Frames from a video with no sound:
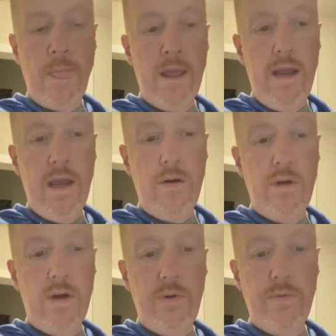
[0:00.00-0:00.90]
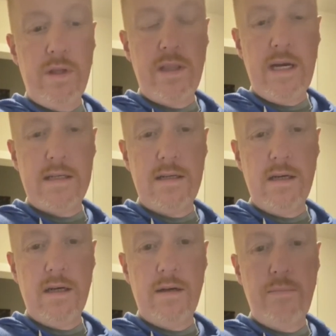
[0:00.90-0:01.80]
And we want that
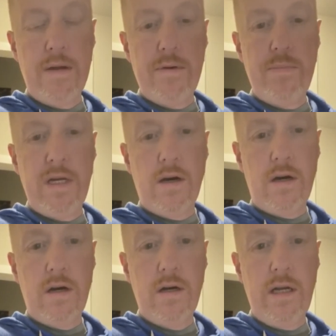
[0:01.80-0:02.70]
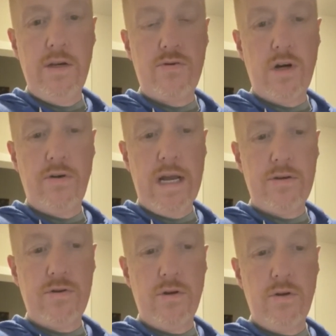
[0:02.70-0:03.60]
to maybe be our intro and
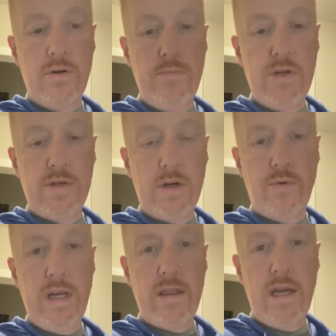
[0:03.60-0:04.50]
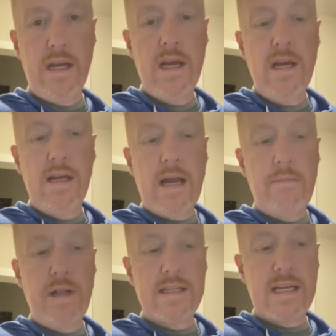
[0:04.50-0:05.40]
outro music. What do you think? God
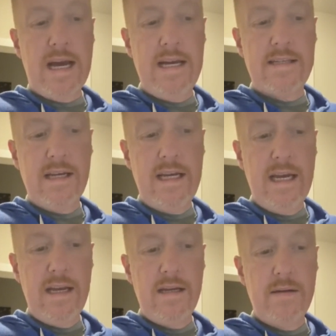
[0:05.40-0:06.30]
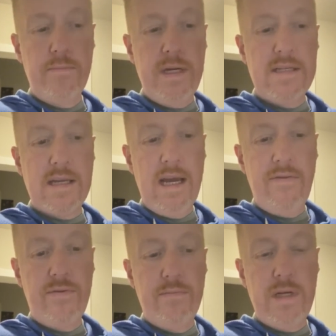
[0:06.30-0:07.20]
bless, guys. Again, be
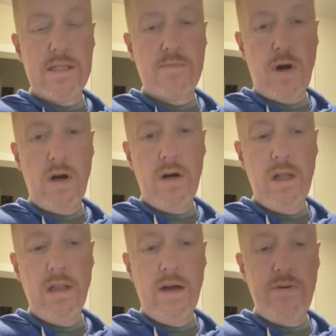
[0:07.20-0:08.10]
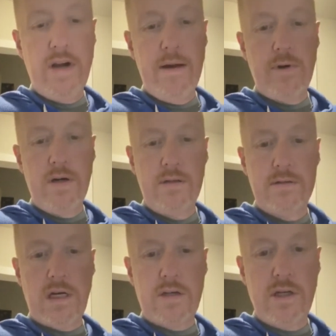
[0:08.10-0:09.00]
safe, be smart, love your neighbor.
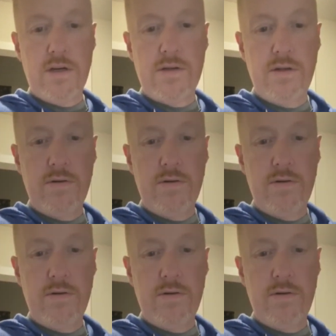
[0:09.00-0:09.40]
Talk to y'all soon.